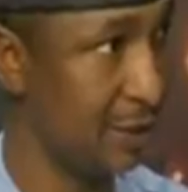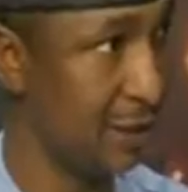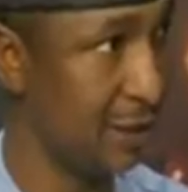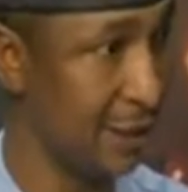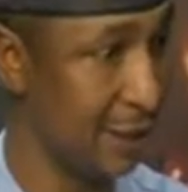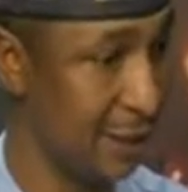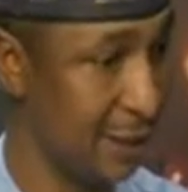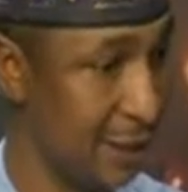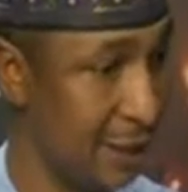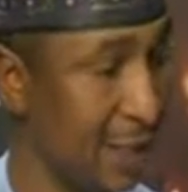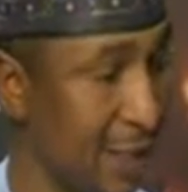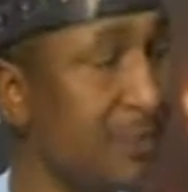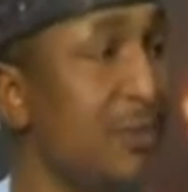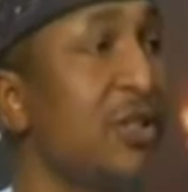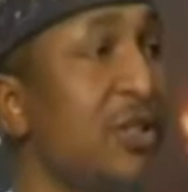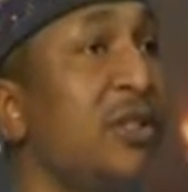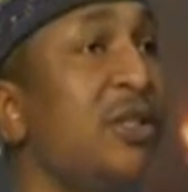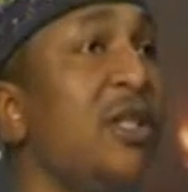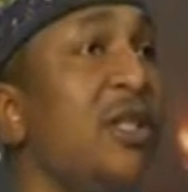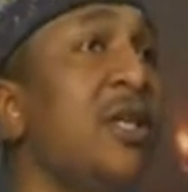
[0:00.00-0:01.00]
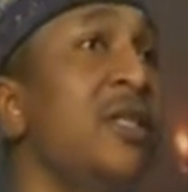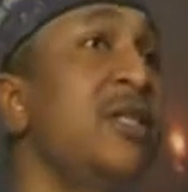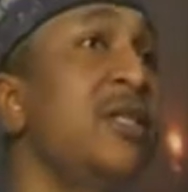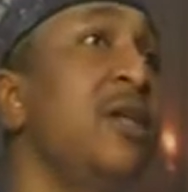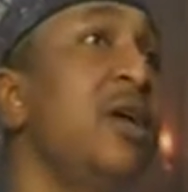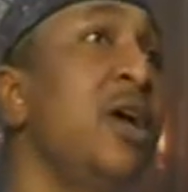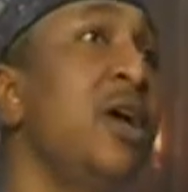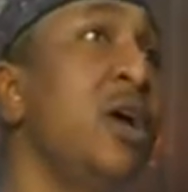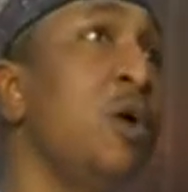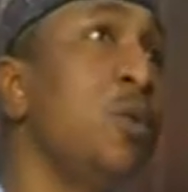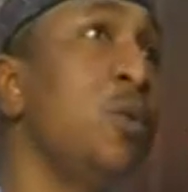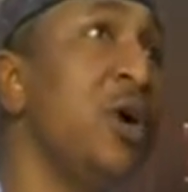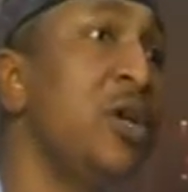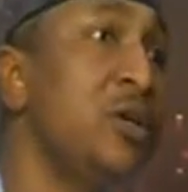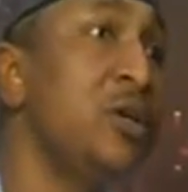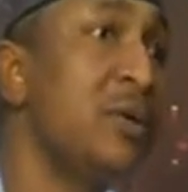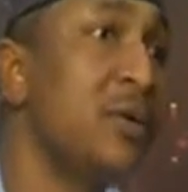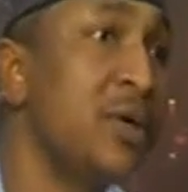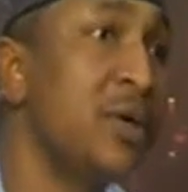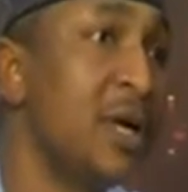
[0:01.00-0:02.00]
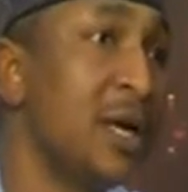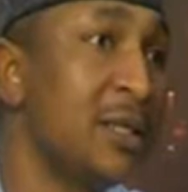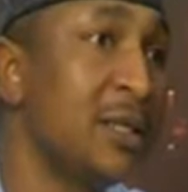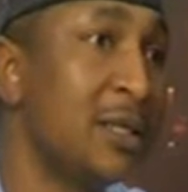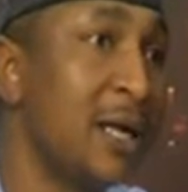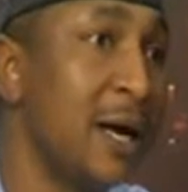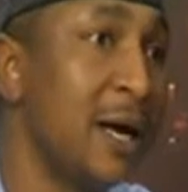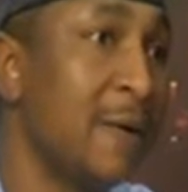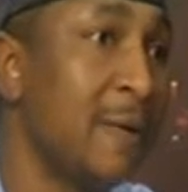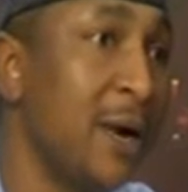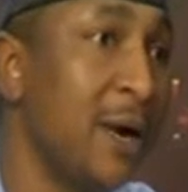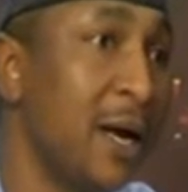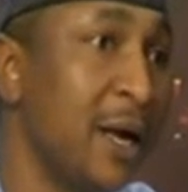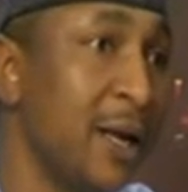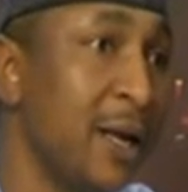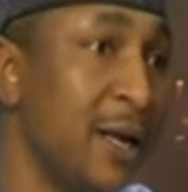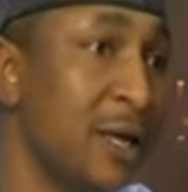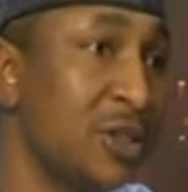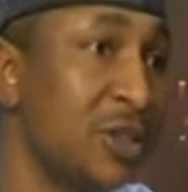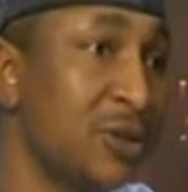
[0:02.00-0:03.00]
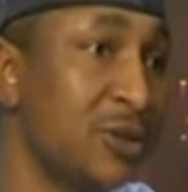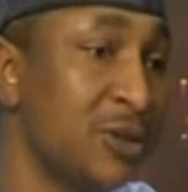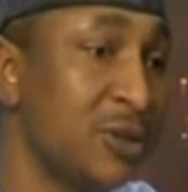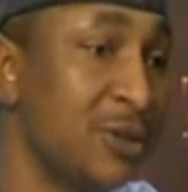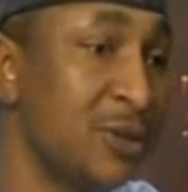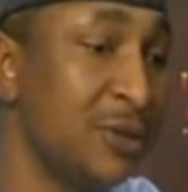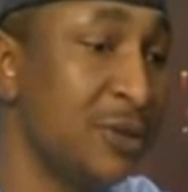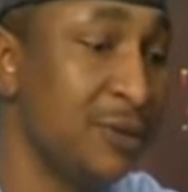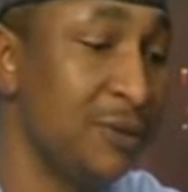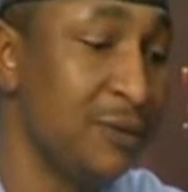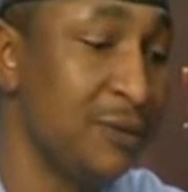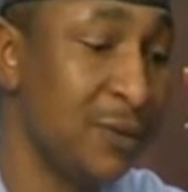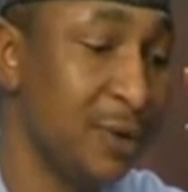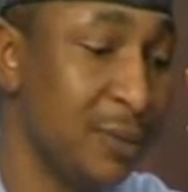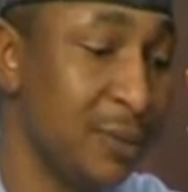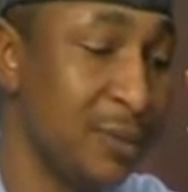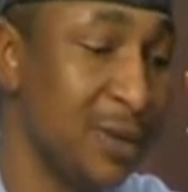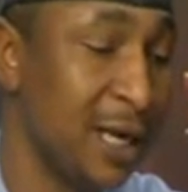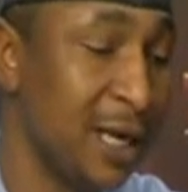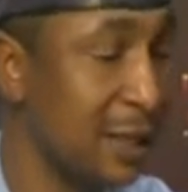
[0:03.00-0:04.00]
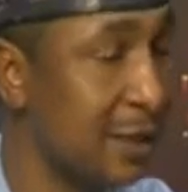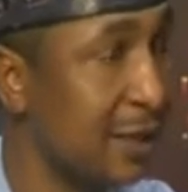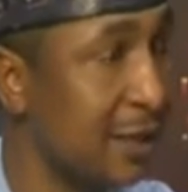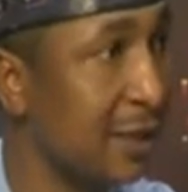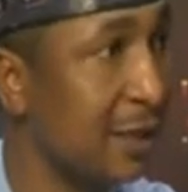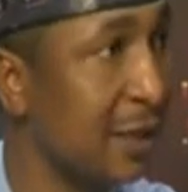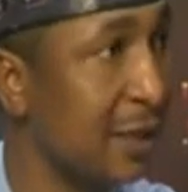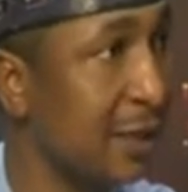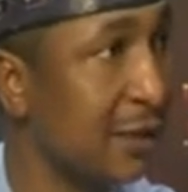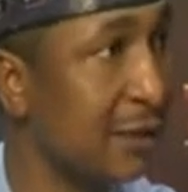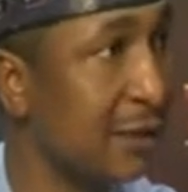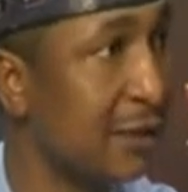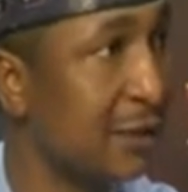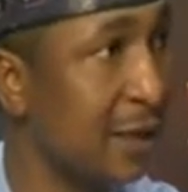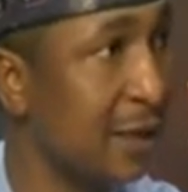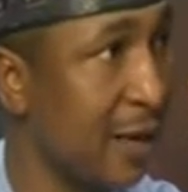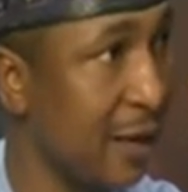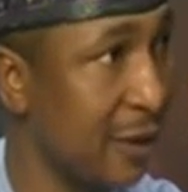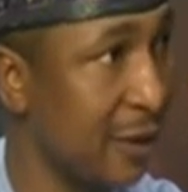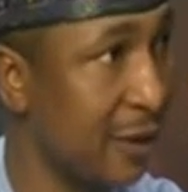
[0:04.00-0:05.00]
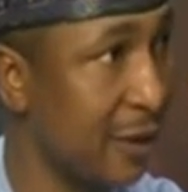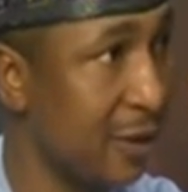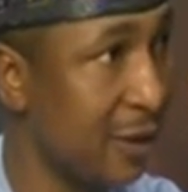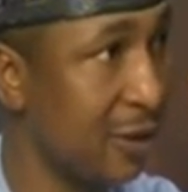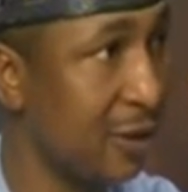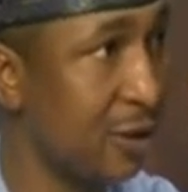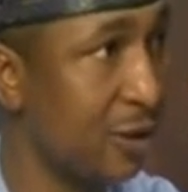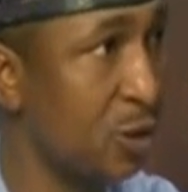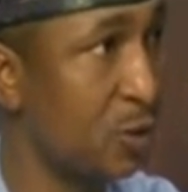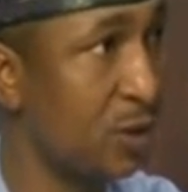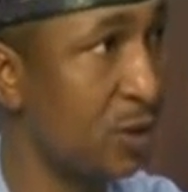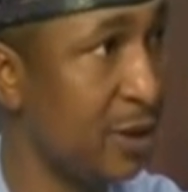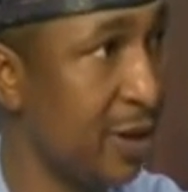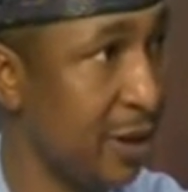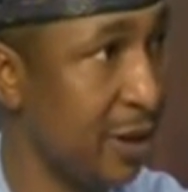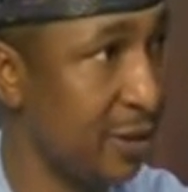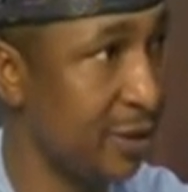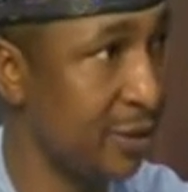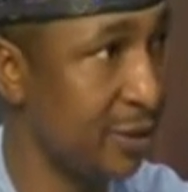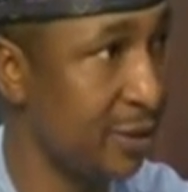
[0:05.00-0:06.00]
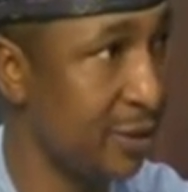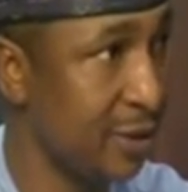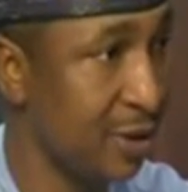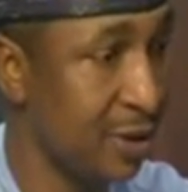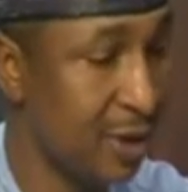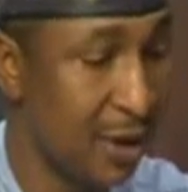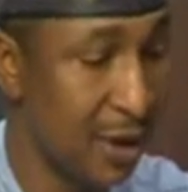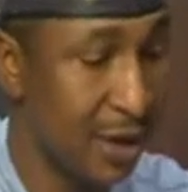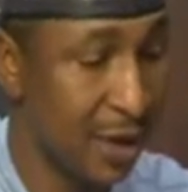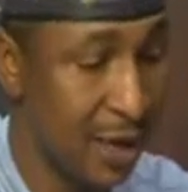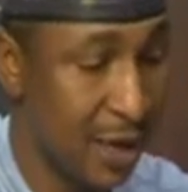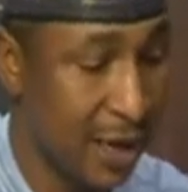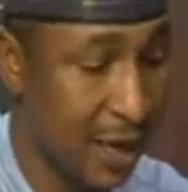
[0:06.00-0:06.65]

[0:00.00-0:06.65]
it is a game changer. See, when you look at our election from 1999 to date, mm.